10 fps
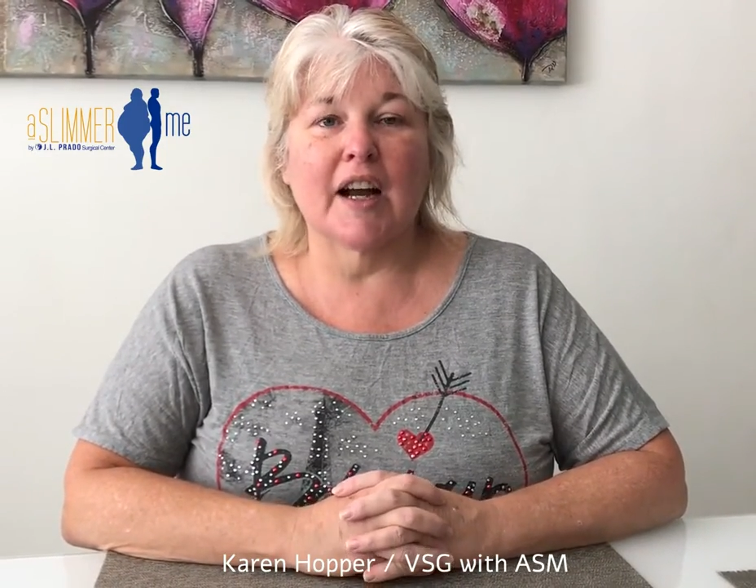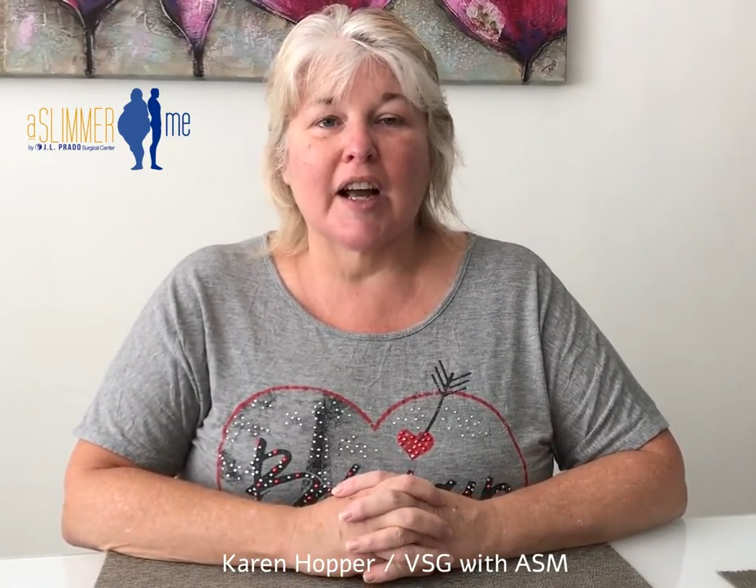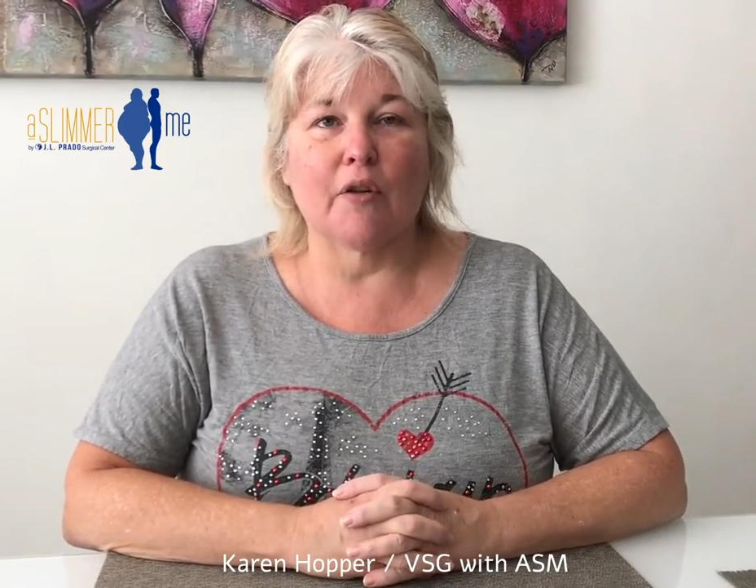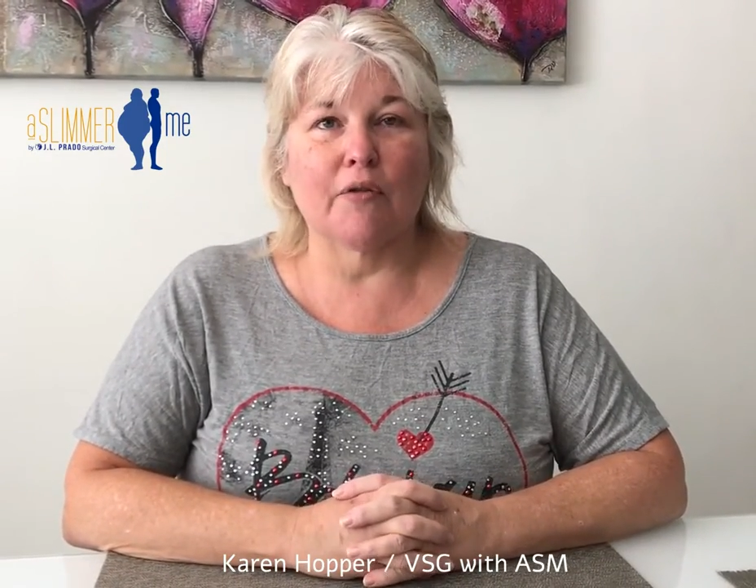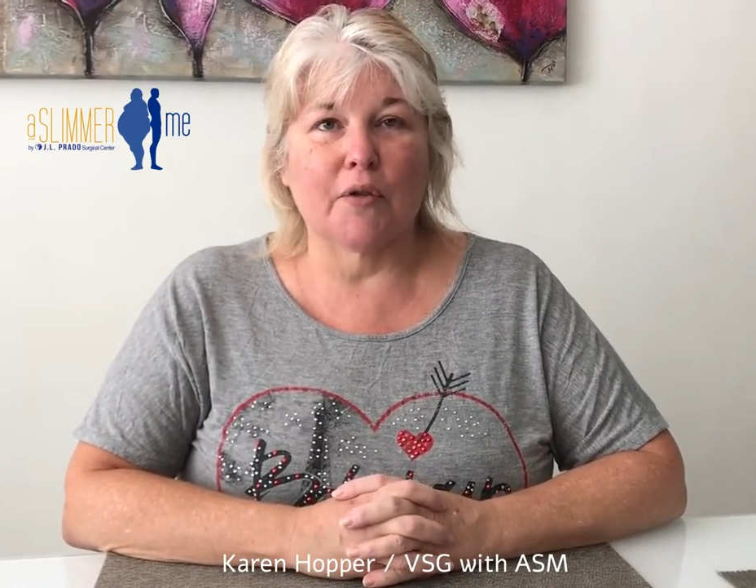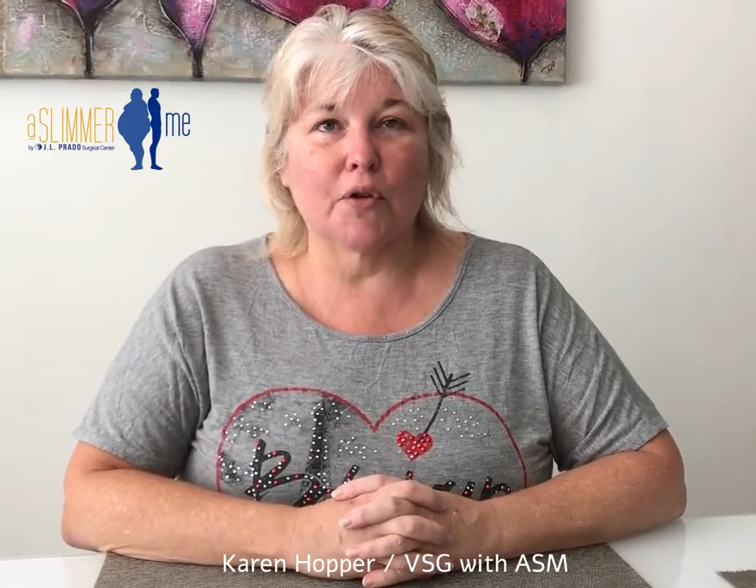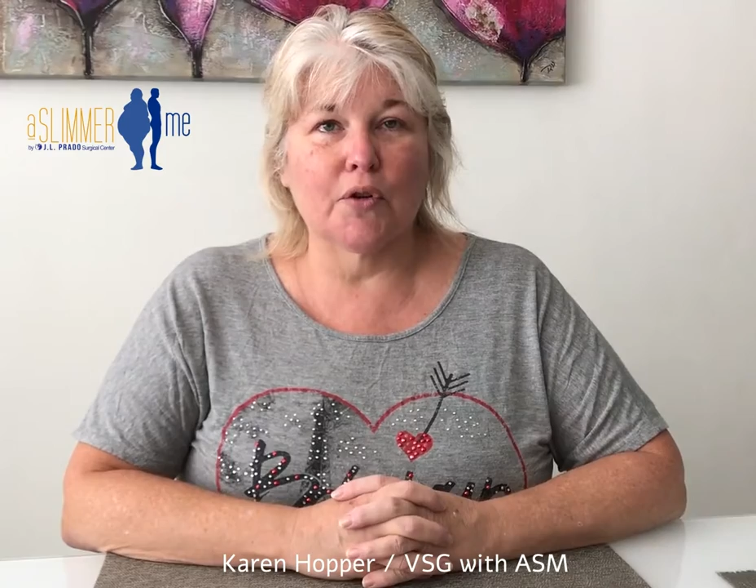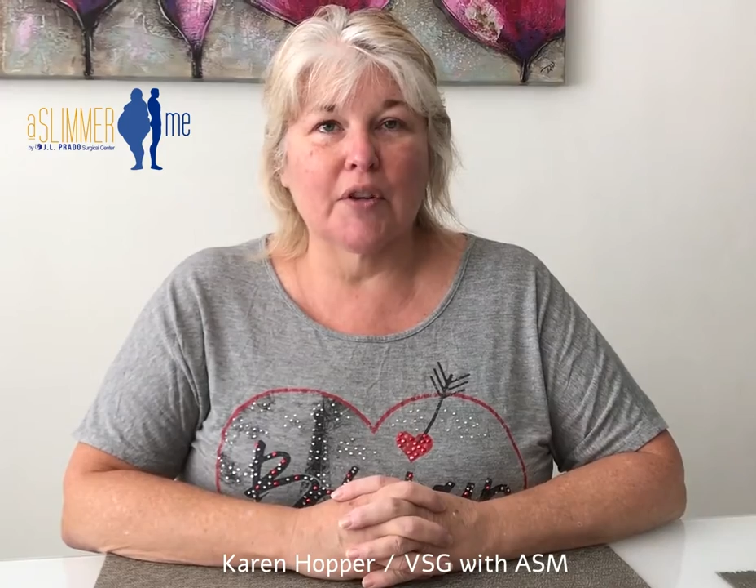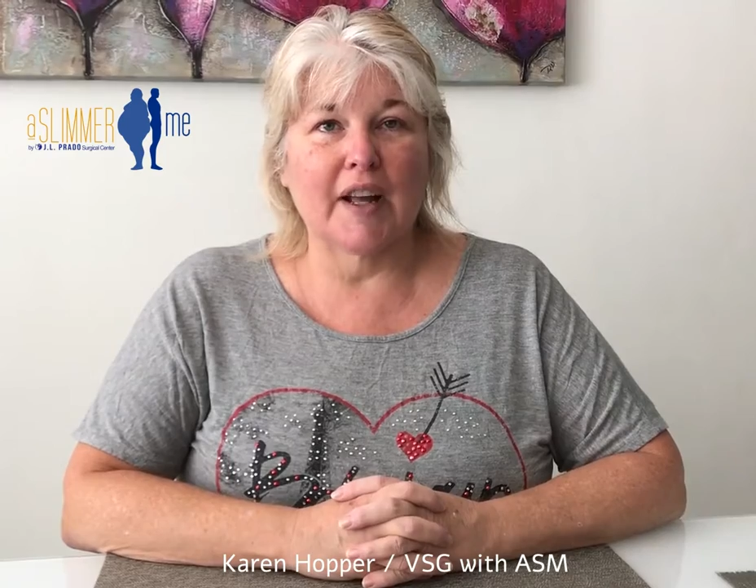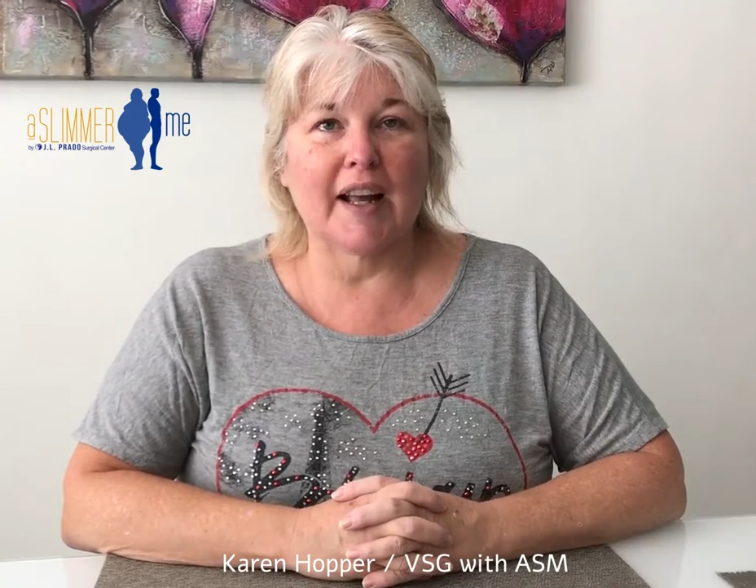
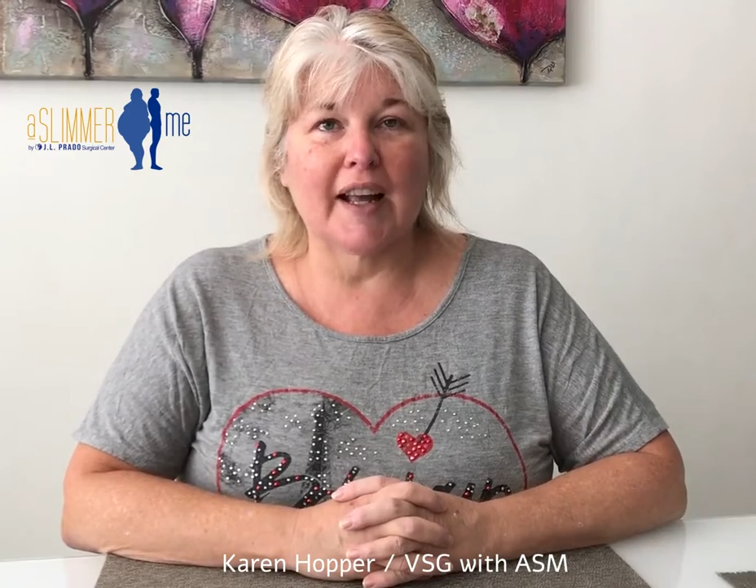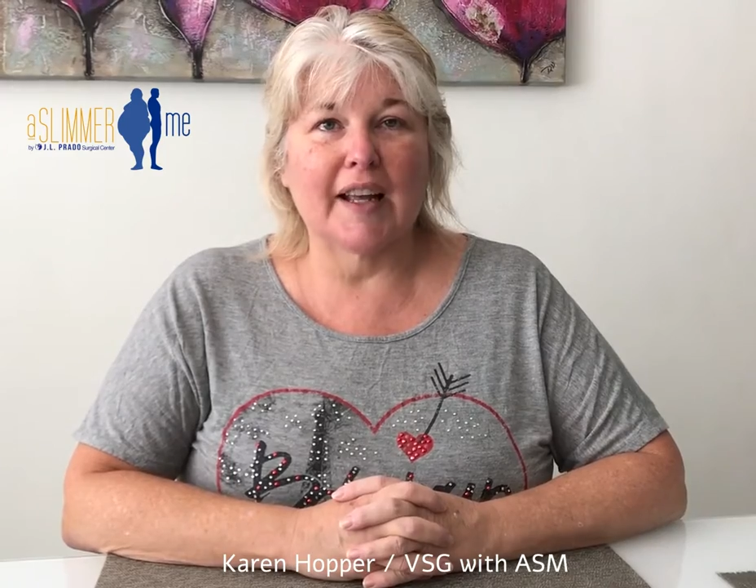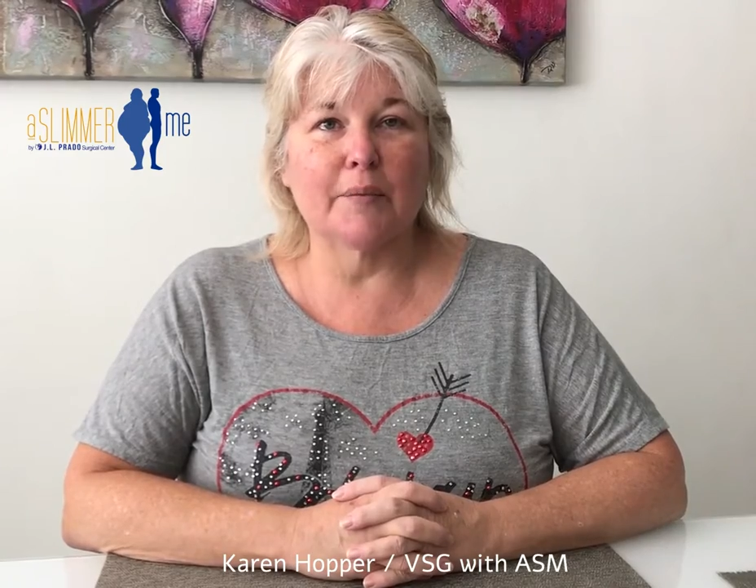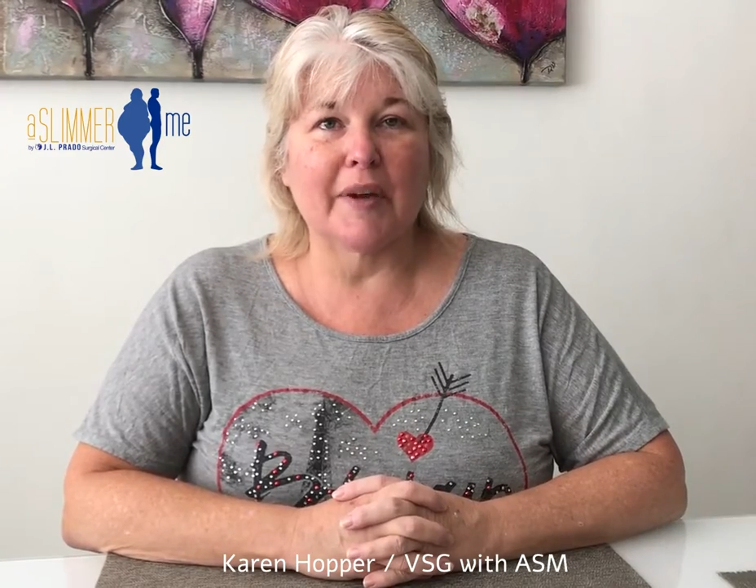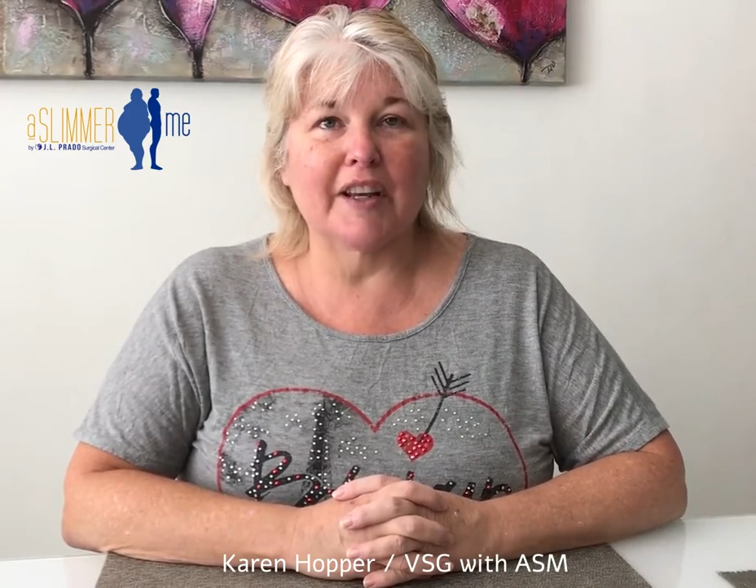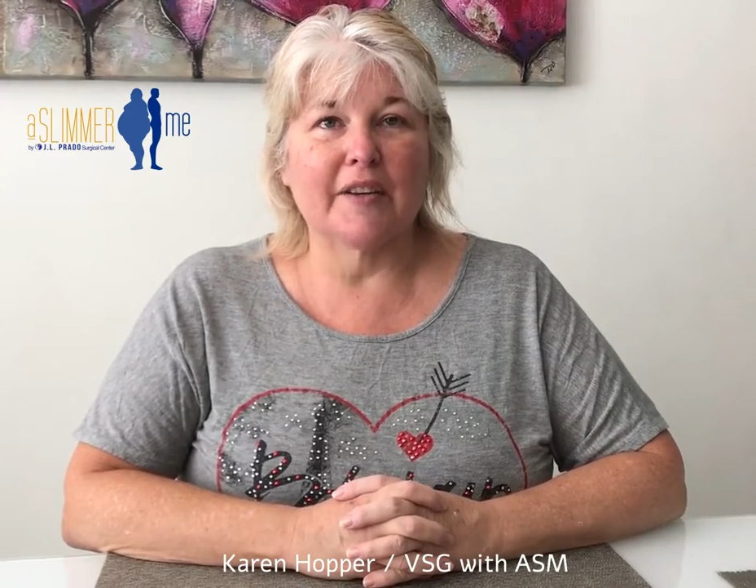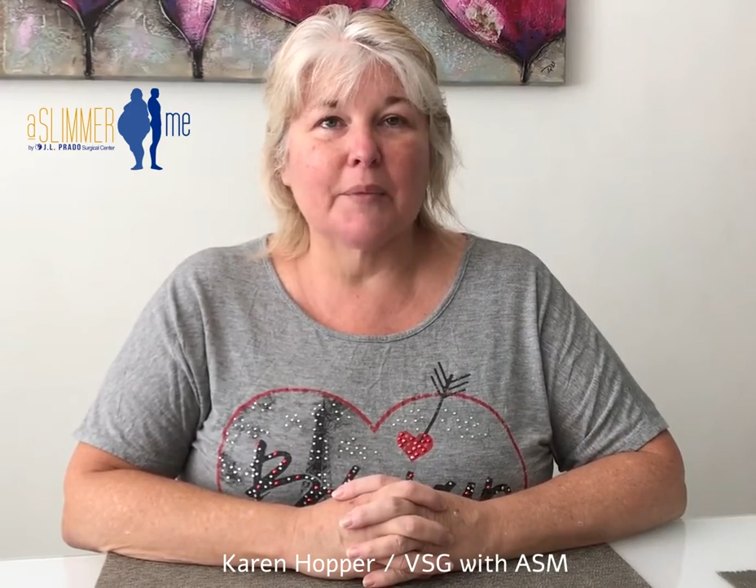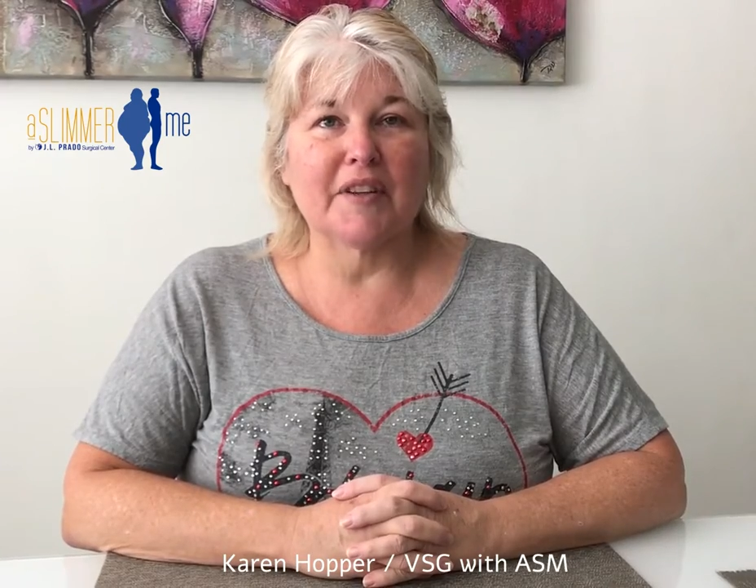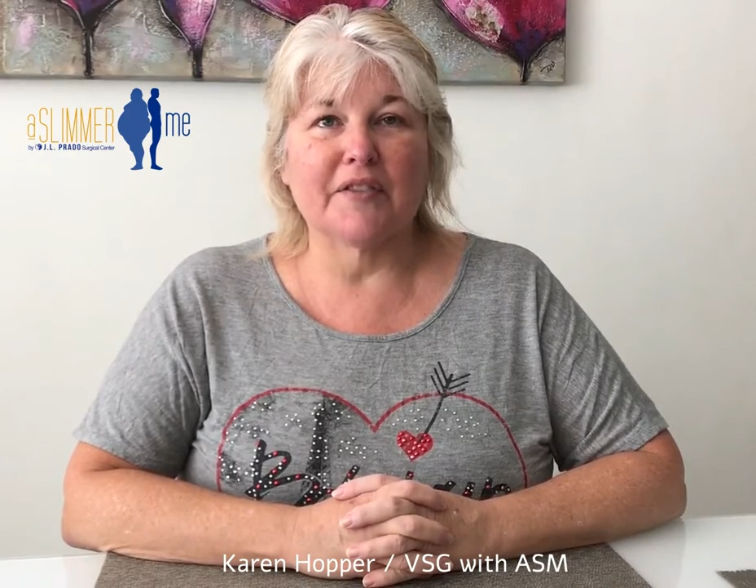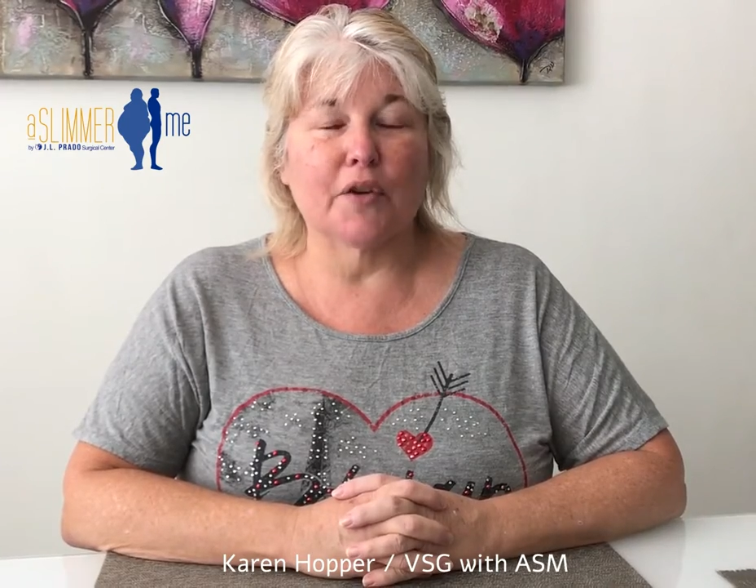helpful and made me